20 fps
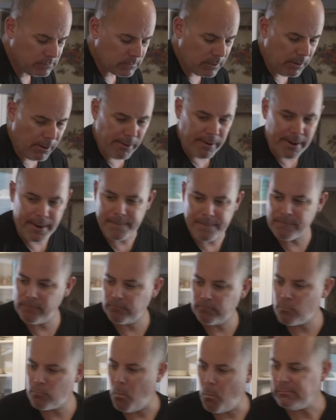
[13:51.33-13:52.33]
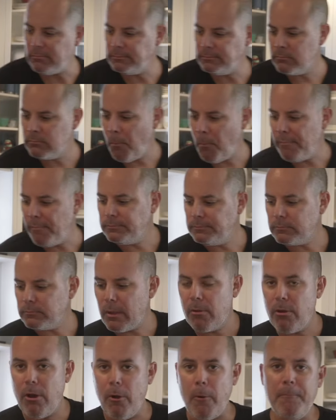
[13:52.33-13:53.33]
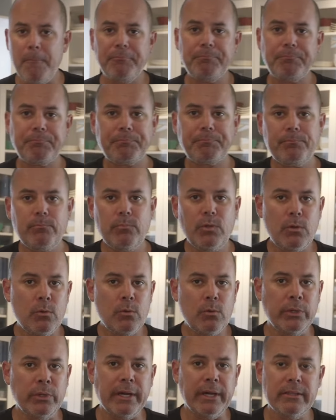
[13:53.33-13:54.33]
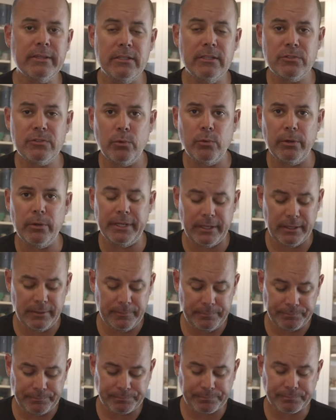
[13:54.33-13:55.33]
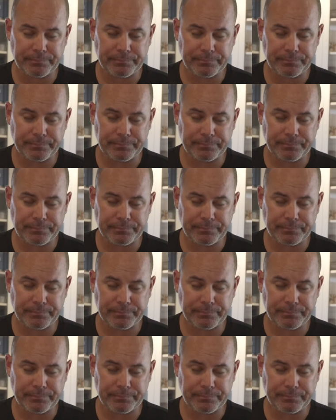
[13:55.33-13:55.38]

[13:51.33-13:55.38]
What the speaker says: All right. So we got this warming up.